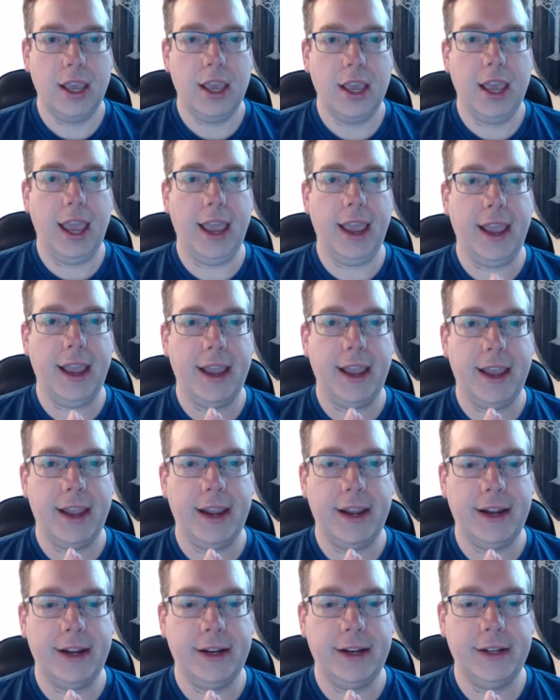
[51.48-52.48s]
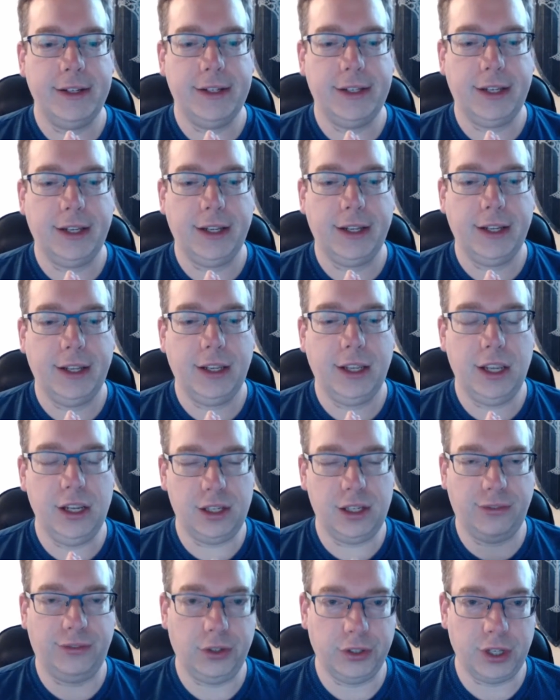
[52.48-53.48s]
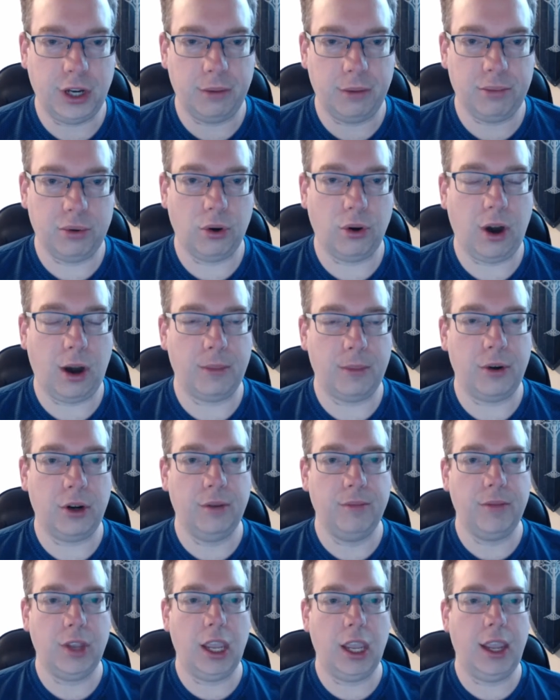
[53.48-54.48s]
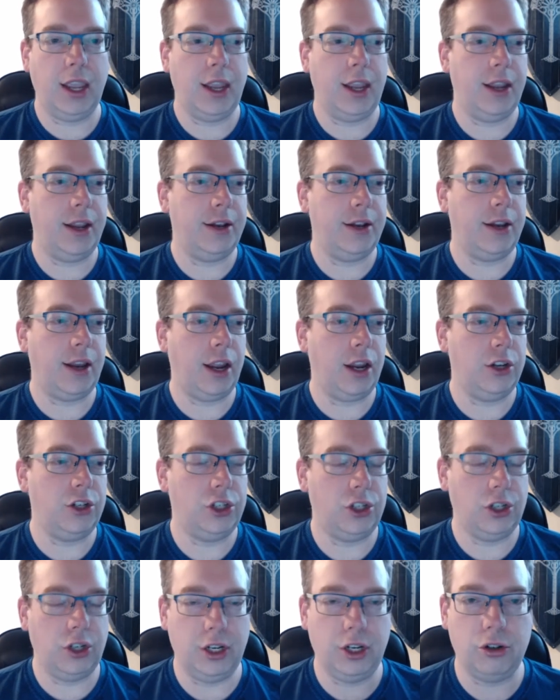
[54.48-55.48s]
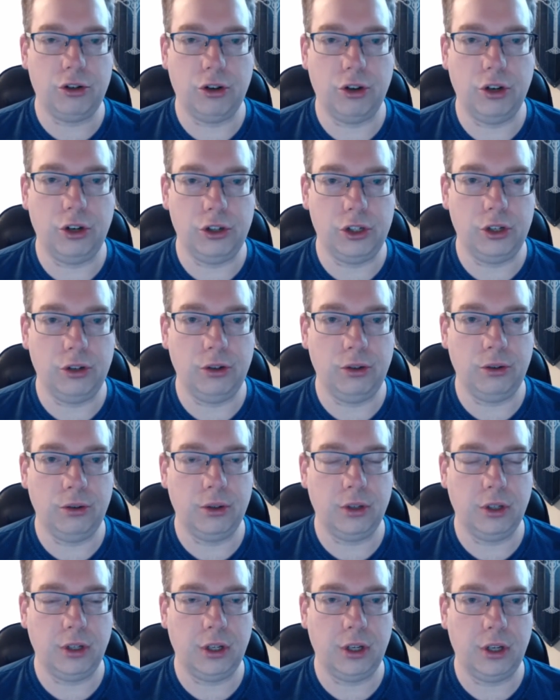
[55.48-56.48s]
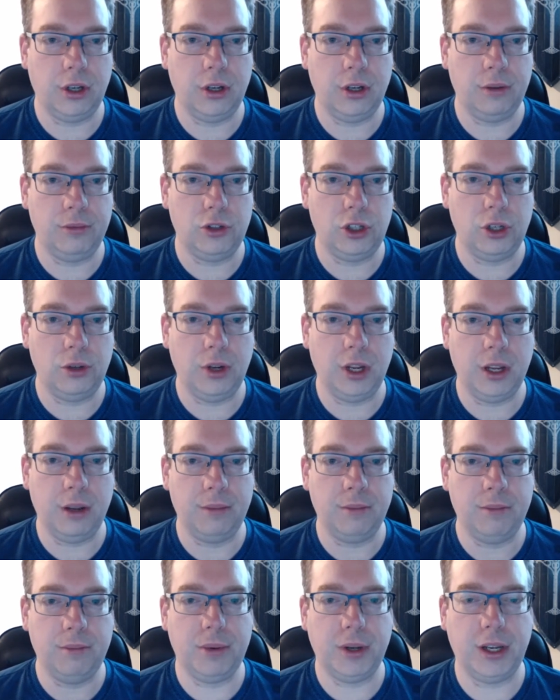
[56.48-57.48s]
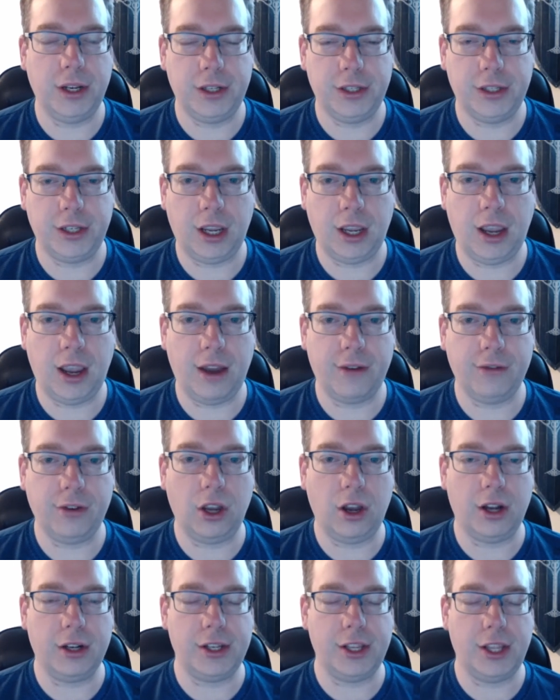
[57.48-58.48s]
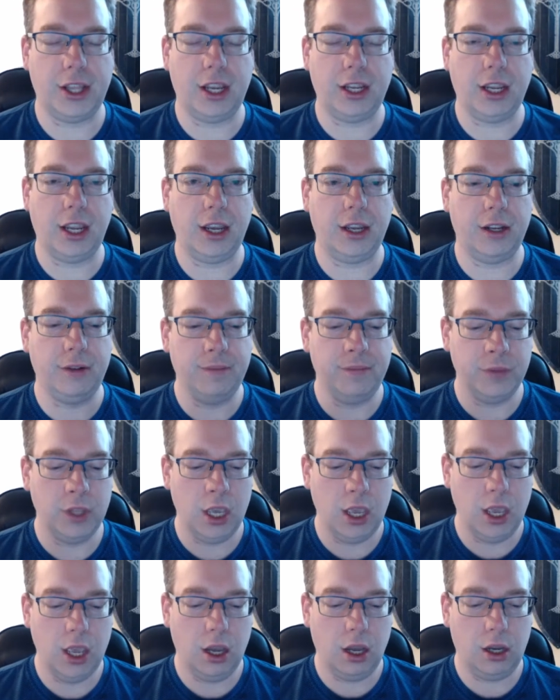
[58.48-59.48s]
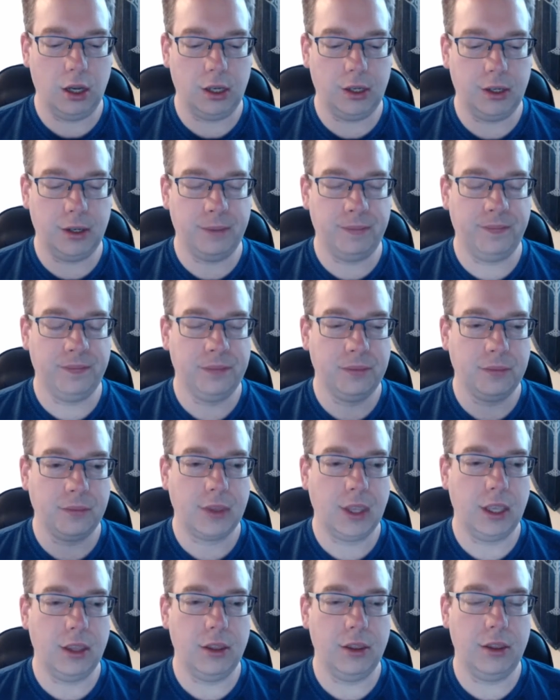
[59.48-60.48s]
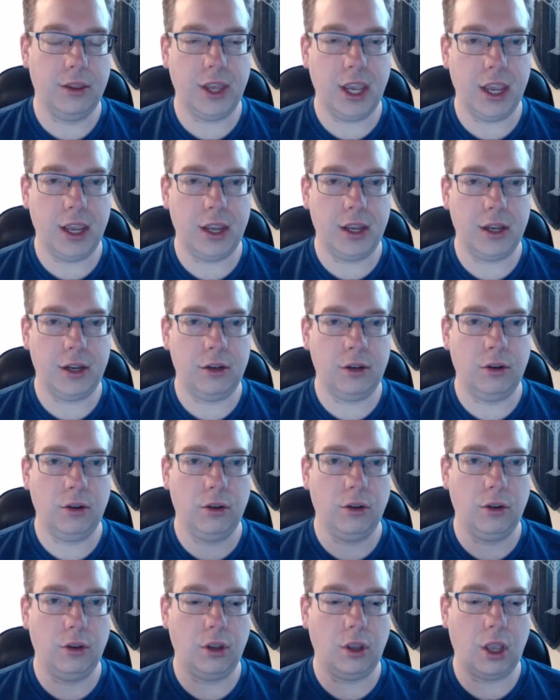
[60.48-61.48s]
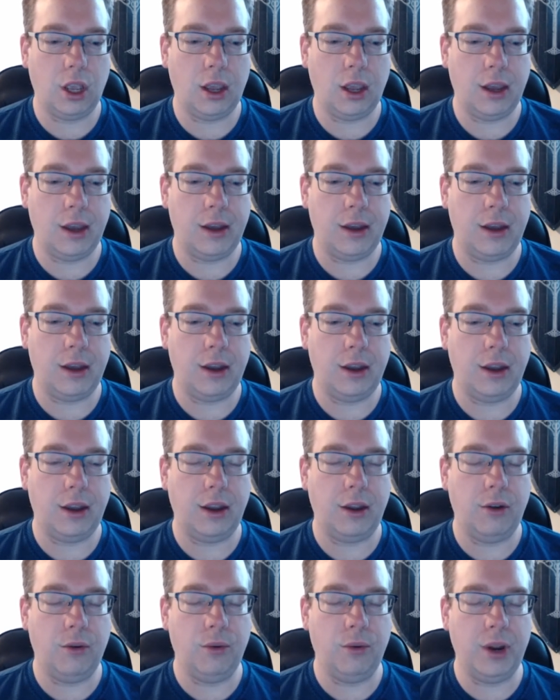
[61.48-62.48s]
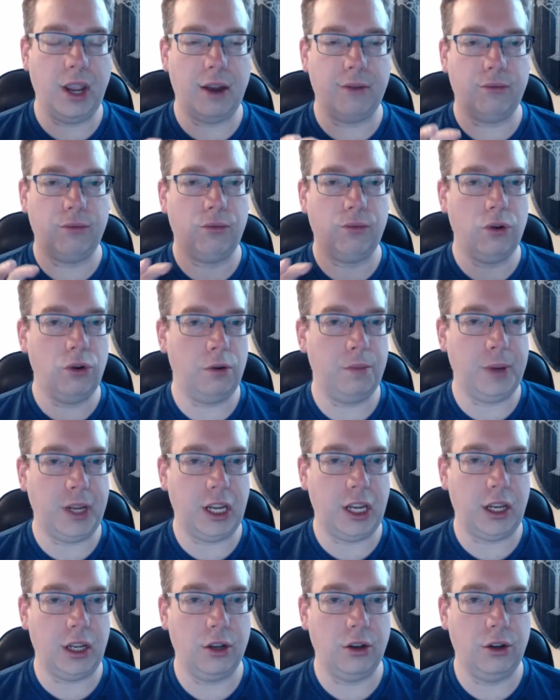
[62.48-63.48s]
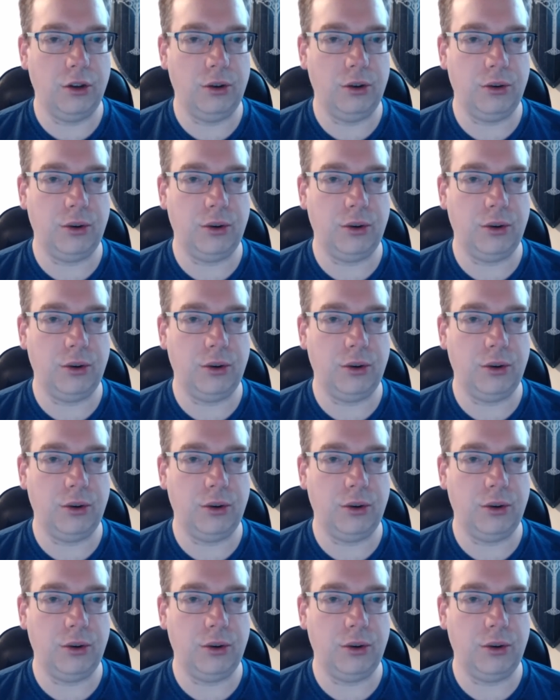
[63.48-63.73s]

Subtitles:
and he's a full-time programmer. And I should introduce you to him, but I haven't got to that yet. Then we have Ruby, who